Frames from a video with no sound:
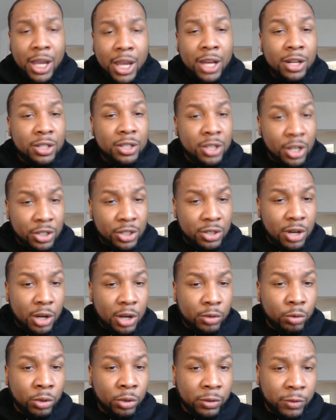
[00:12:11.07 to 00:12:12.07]
and a touchdown
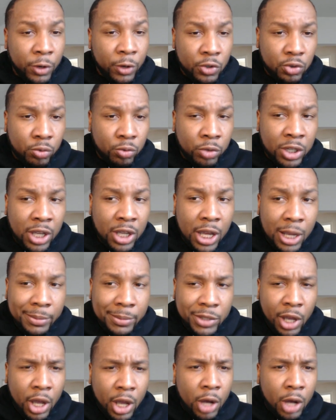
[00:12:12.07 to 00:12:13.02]
through the first three games.